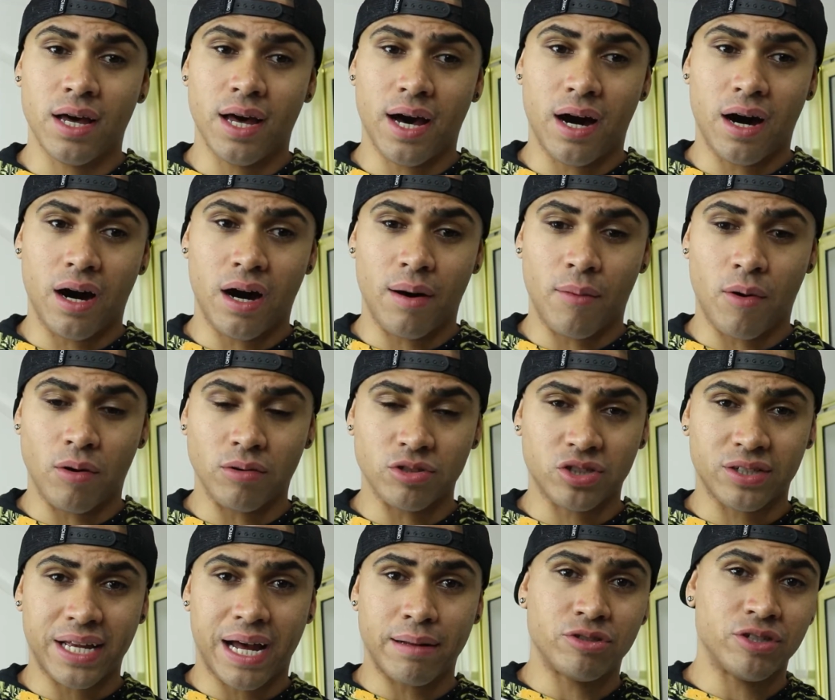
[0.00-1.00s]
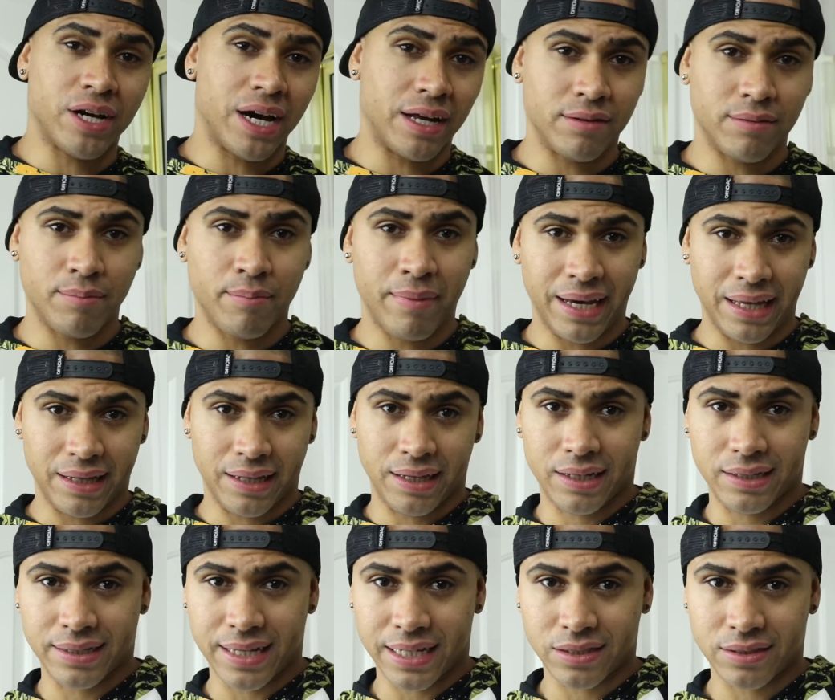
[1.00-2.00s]
on Snapchat mainly,
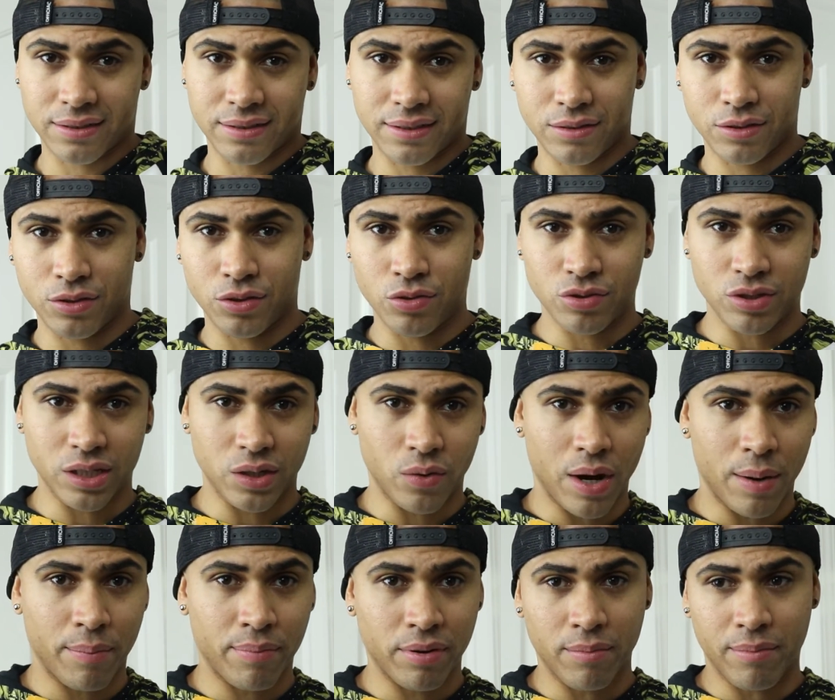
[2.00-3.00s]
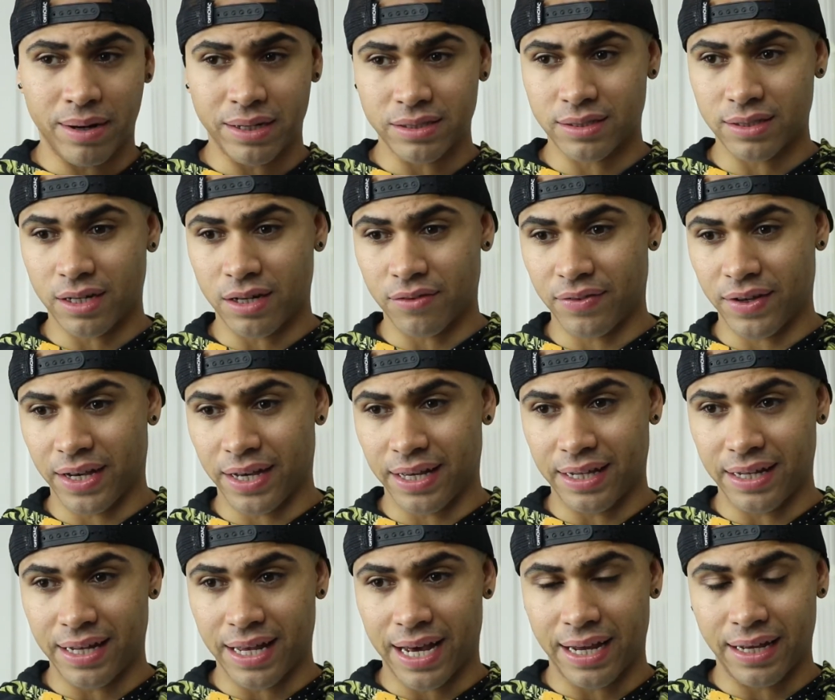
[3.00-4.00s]
because that's usually where I put my stuff,
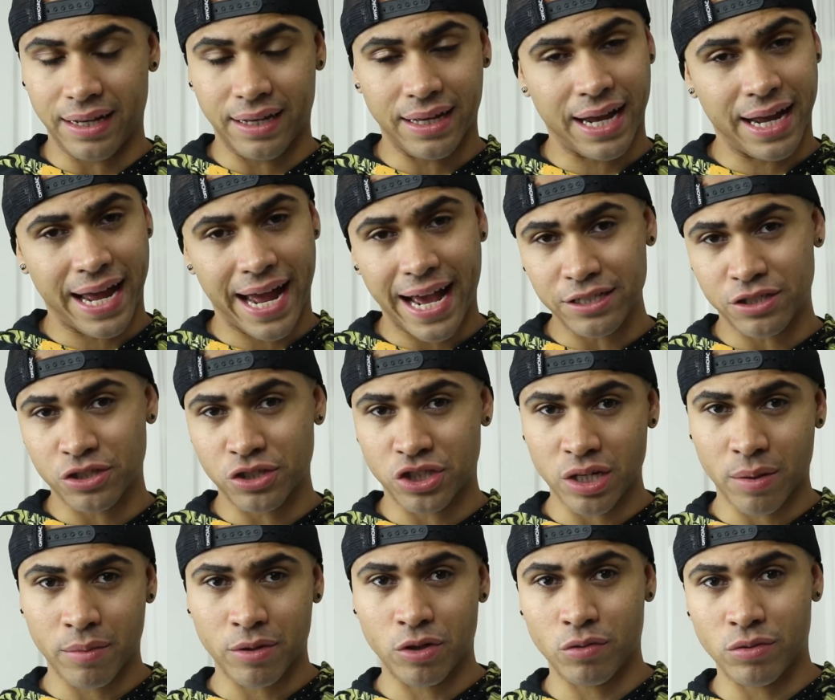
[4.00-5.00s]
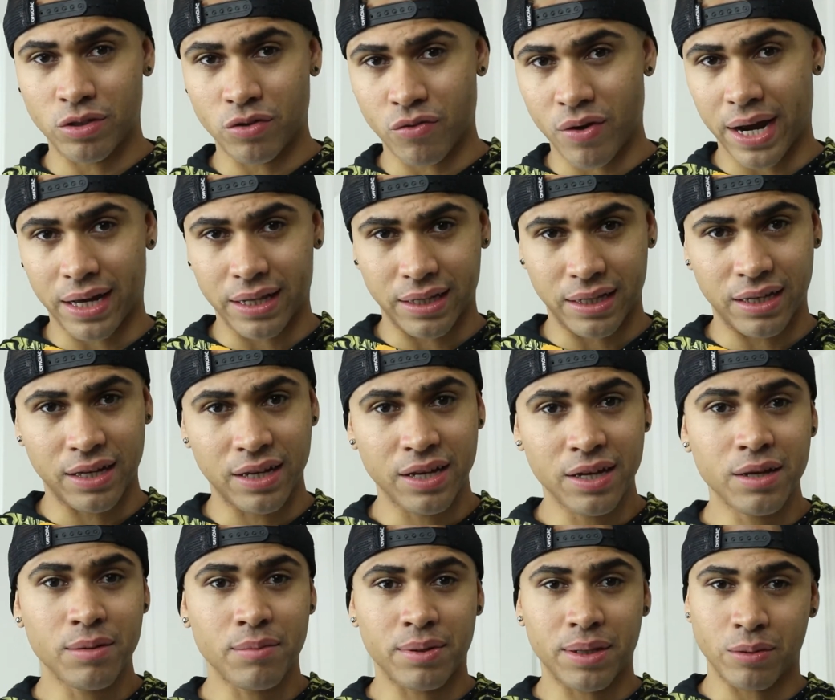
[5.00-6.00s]
and I answer some of you directly,
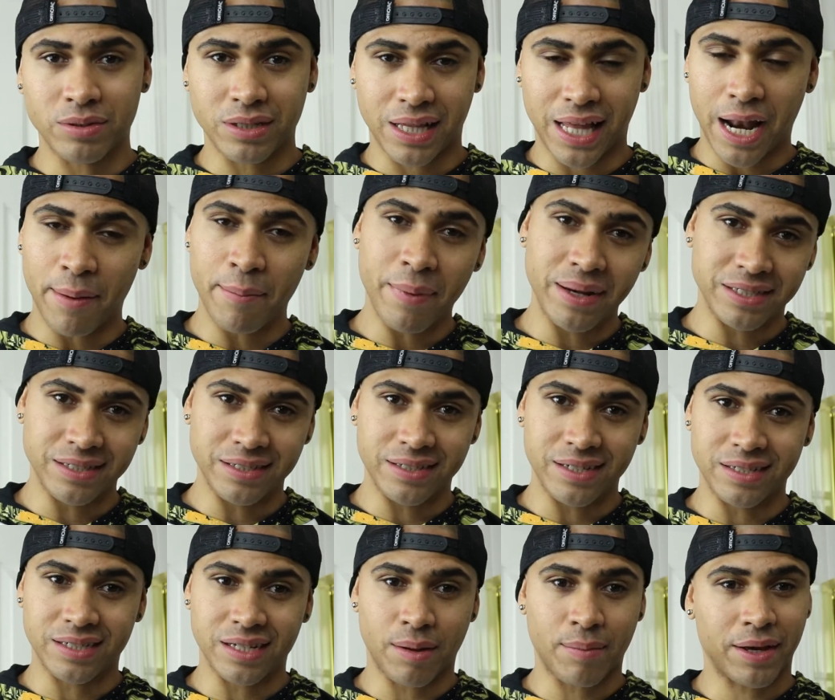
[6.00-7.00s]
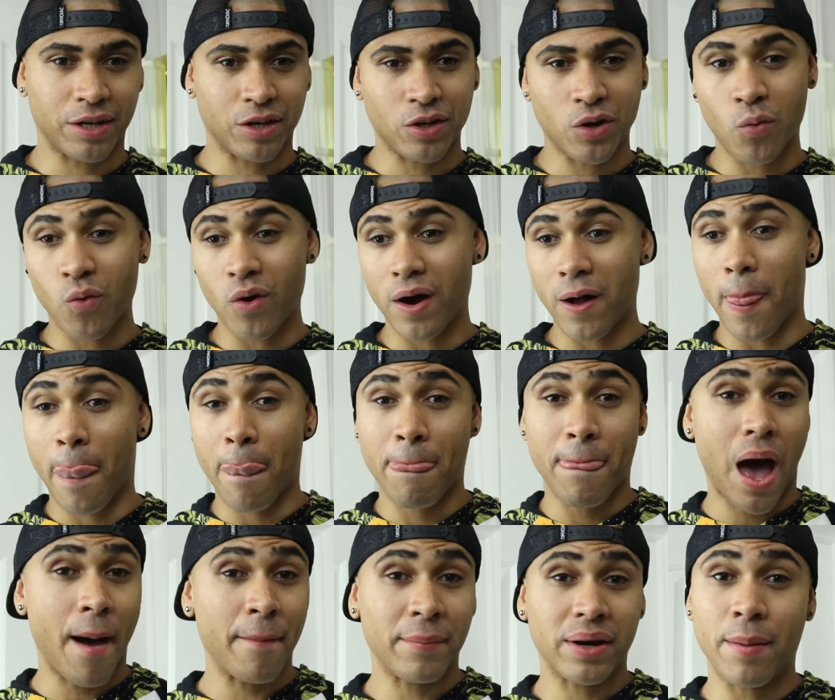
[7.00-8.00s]
but there was a lot of messages. So I'm like, you know what?
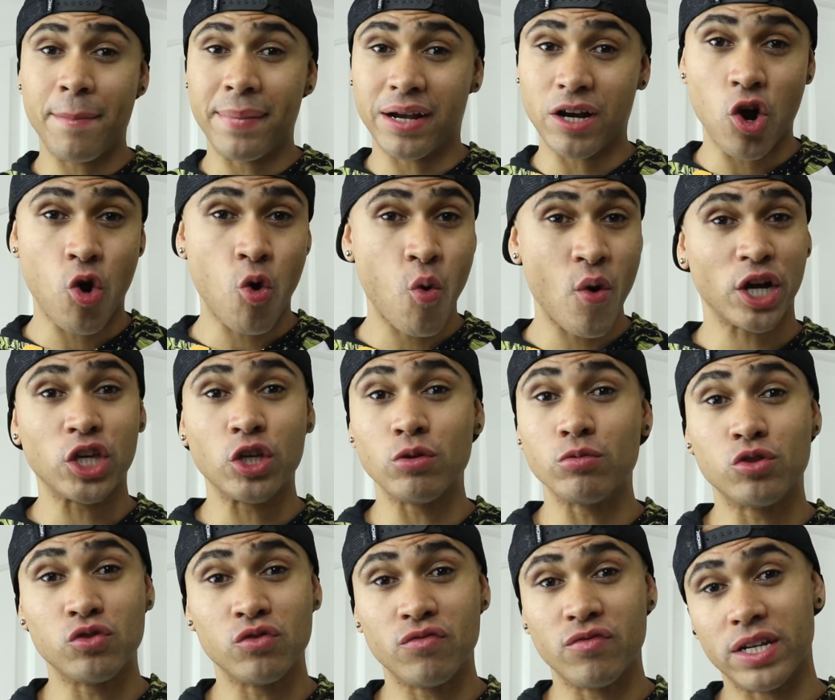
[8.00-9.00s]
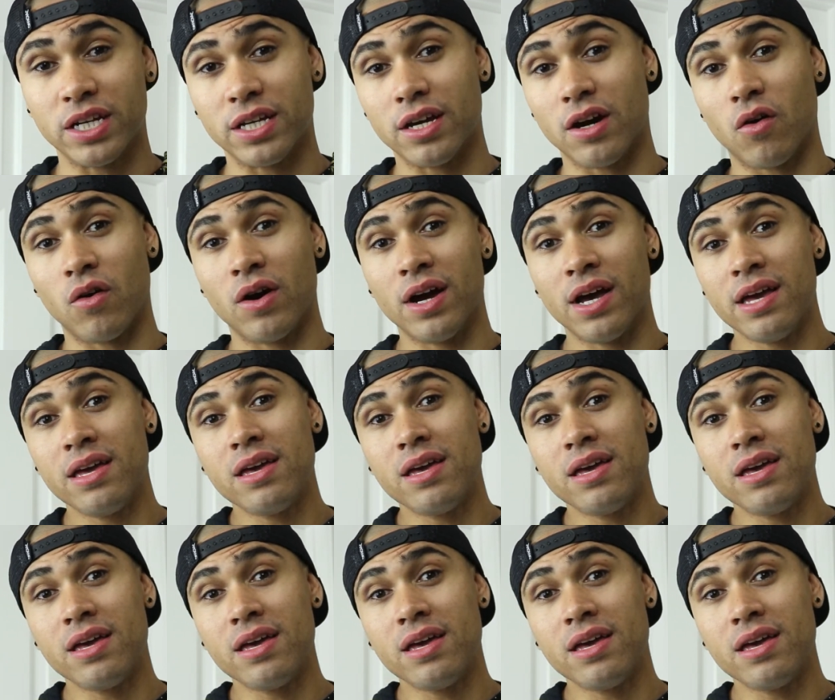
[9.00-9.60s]
I'm gonna make a quick YouTube video.